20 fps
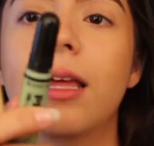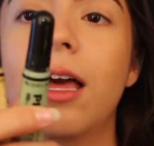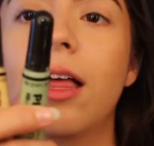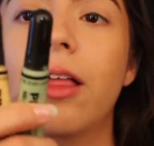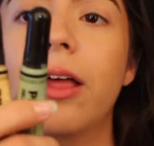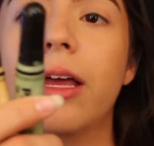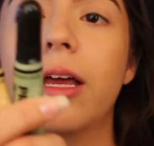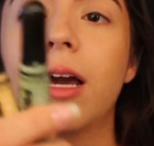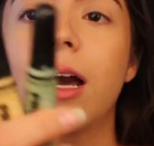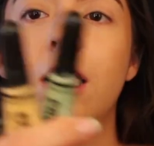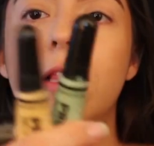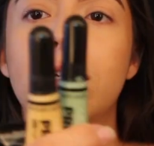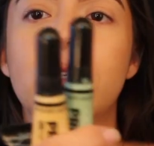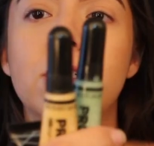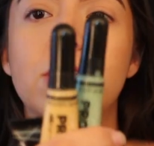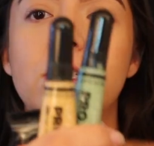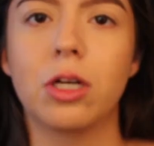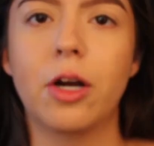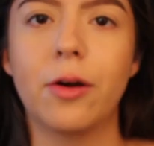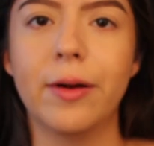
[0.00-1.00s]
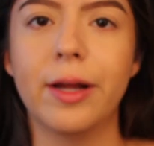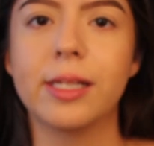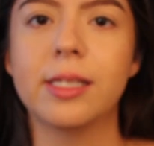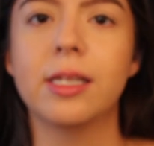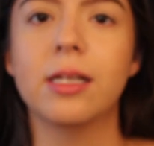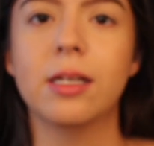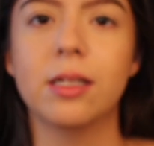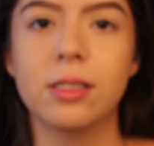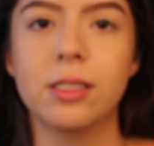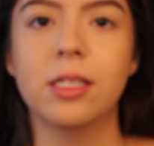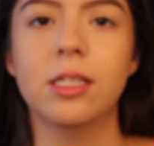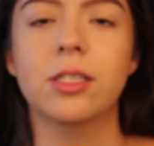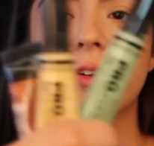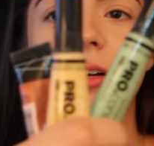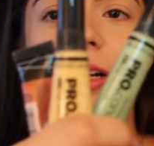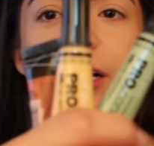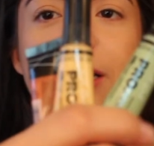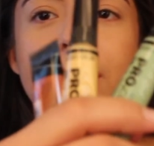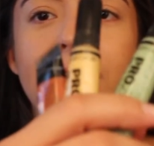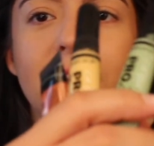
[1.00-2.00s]
LA Colors Correcting Concealer.
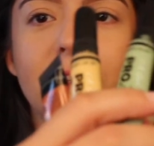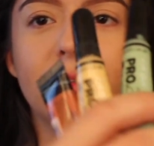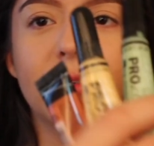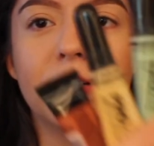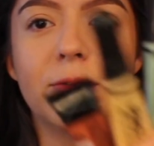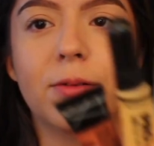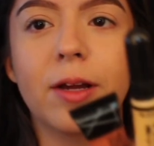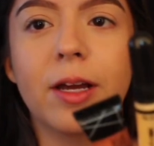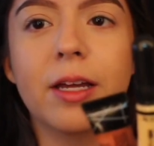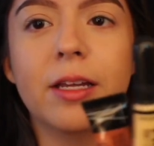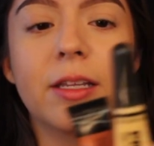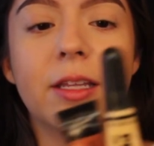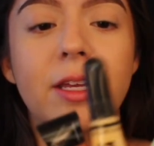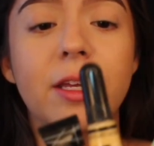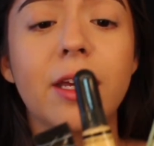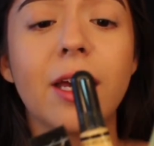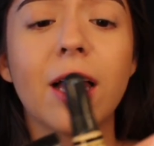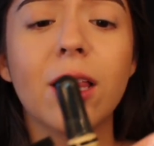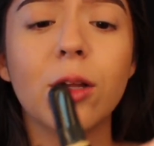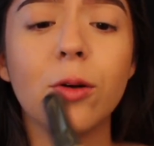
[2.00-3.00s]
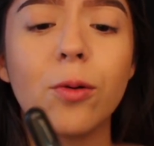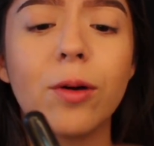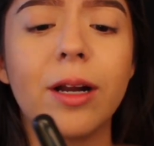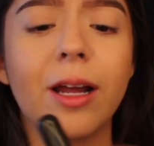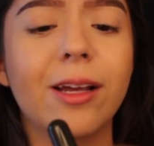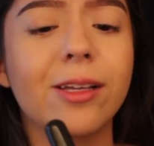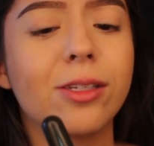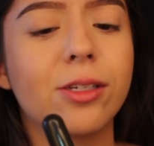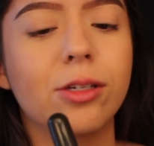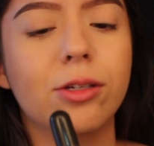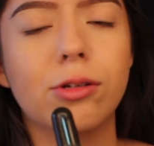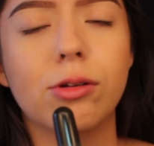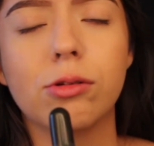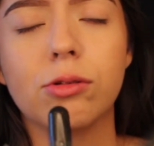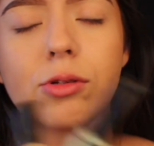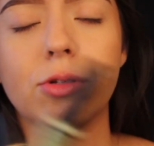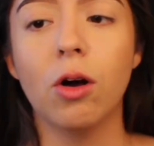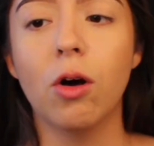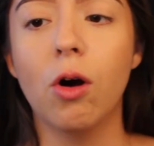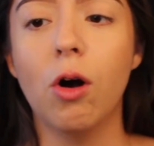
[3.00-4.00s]
Green, yellow, and red. The yellow one I used to
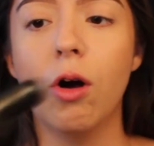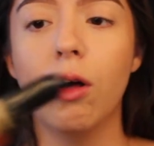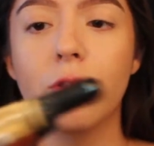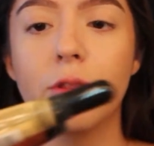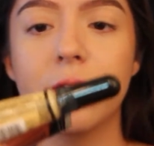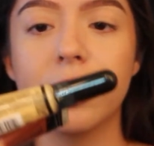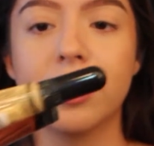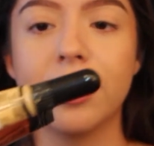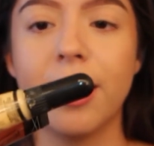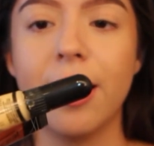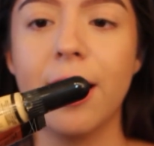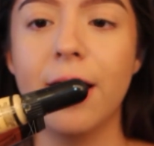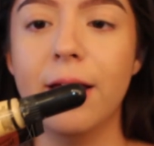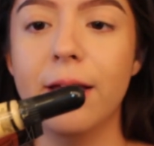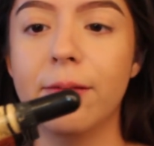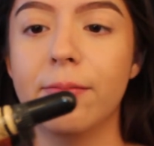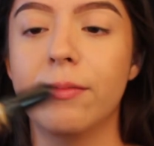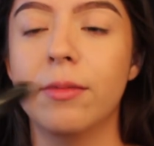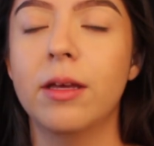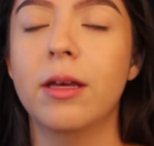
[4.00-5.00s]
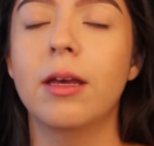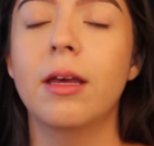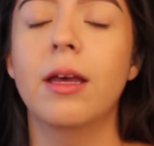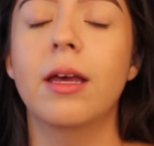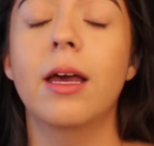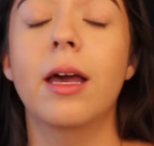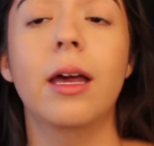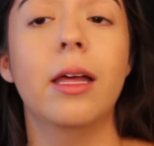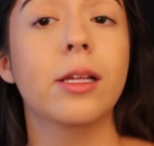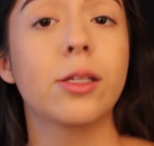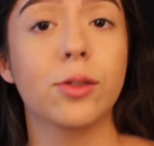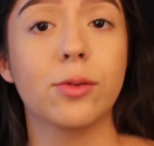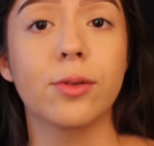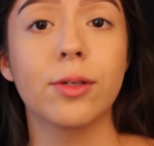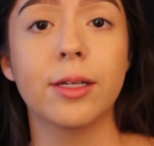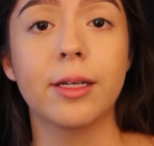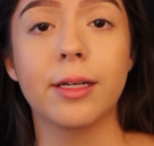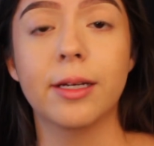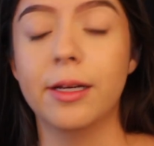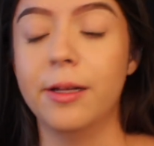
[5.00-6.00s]
use all the time, and it's
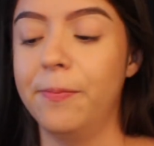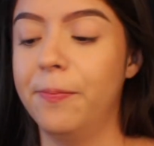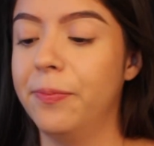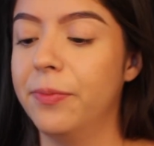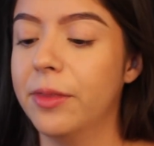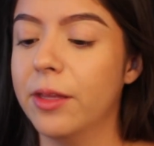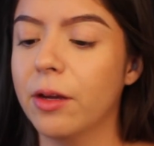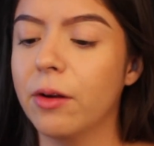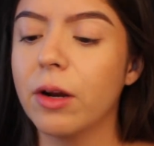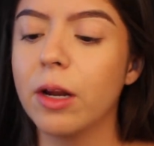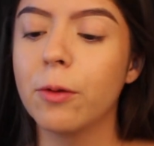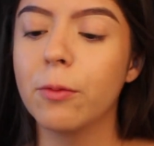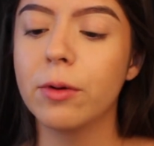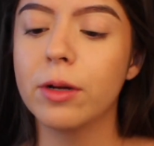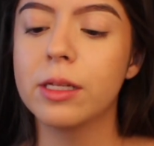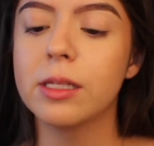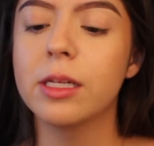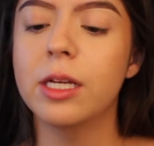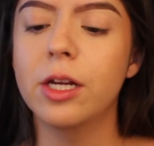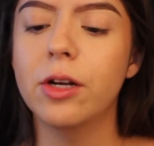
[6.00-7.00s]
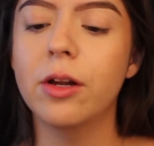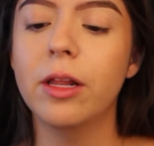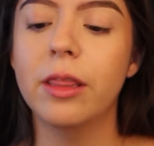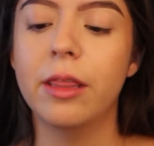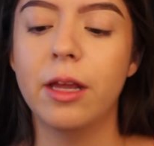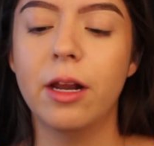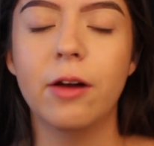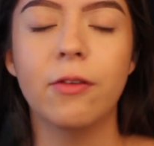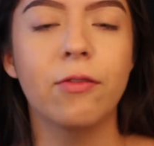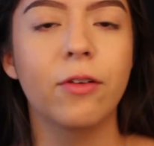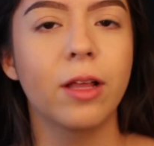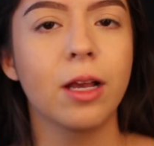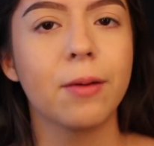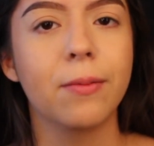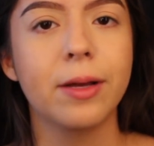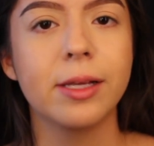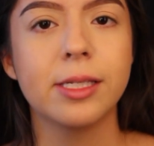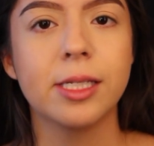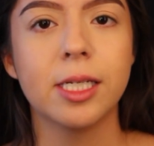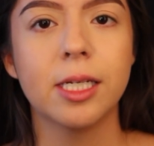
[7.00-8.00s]
really good. The green one here and there for like
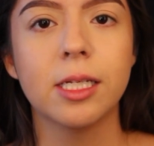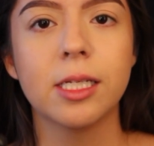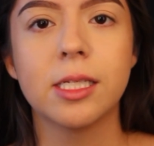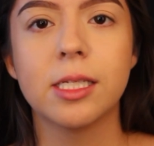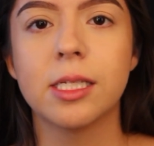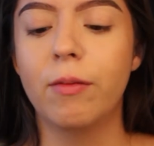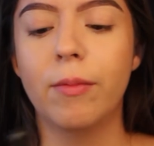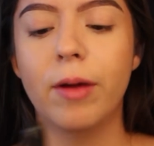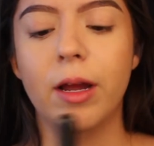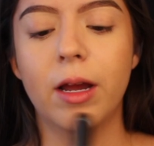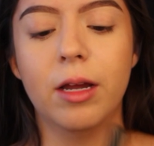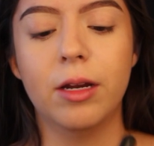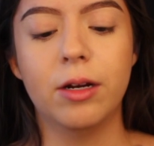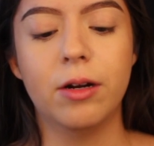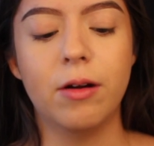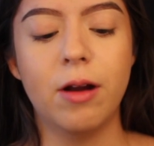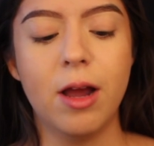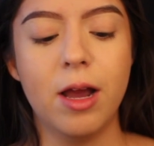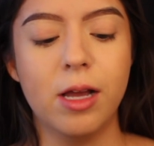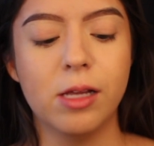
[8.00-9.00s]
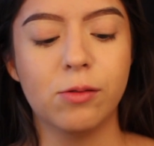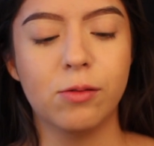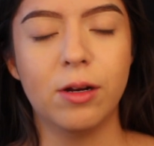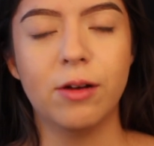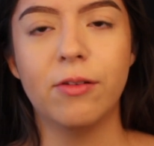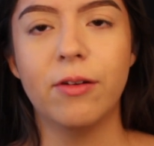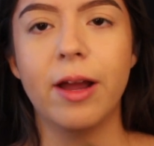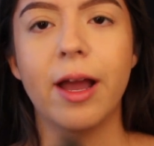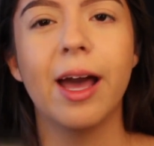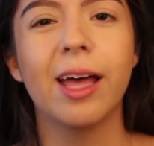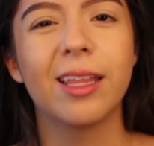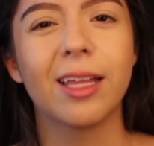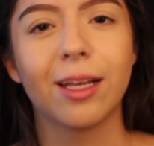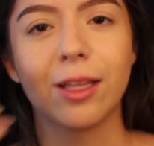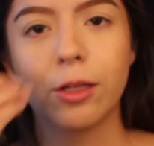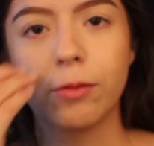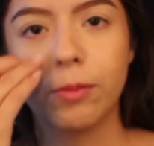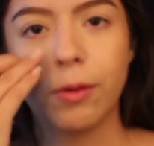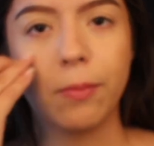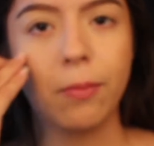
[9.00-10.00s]
my zits. For my under eye, whenever I have like
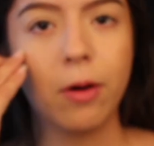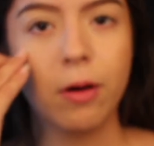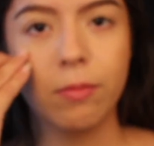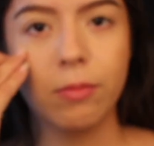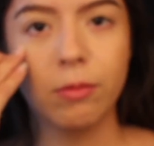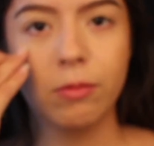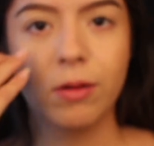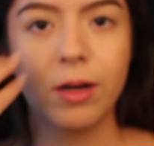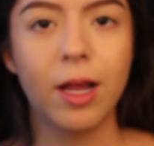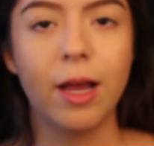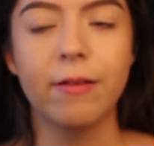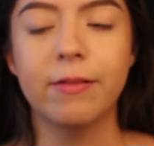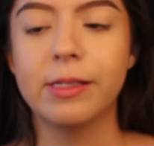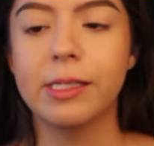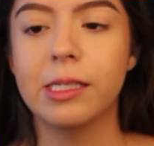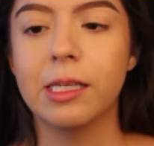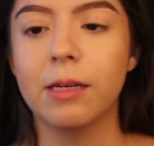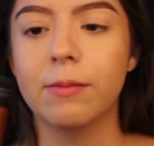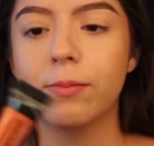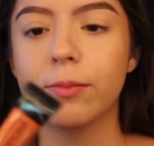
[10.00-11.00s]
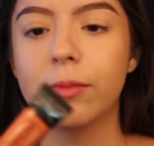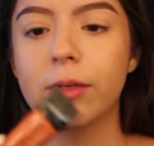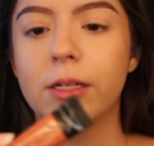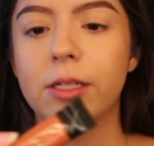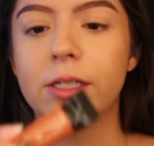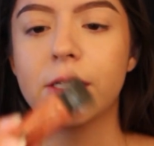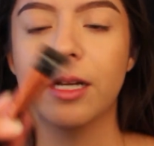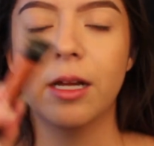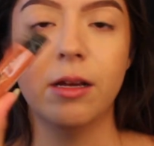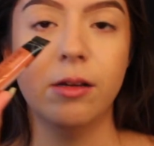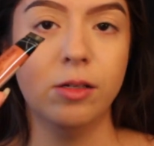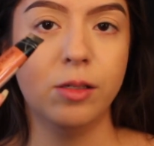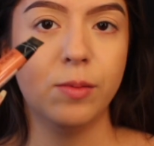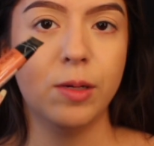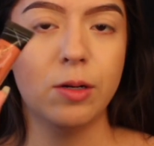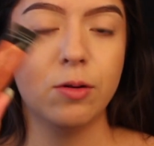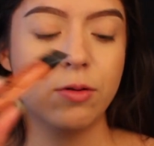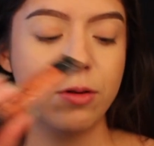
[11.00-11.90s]
a little bit of purple when I haven't slept much, I use my